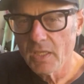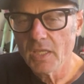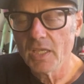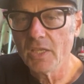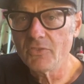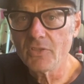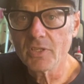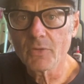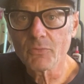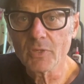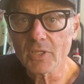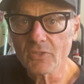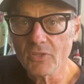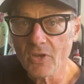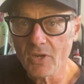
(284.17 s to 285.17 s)
it's a
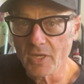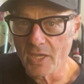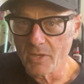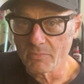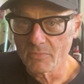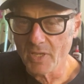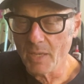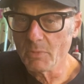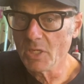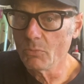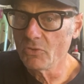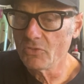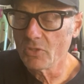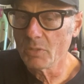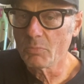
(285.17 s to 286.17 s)
different guitar now. I mean, it
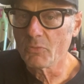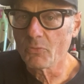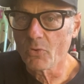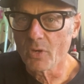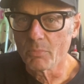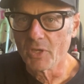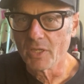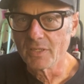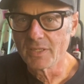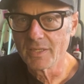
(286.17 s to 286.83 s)
was good before, but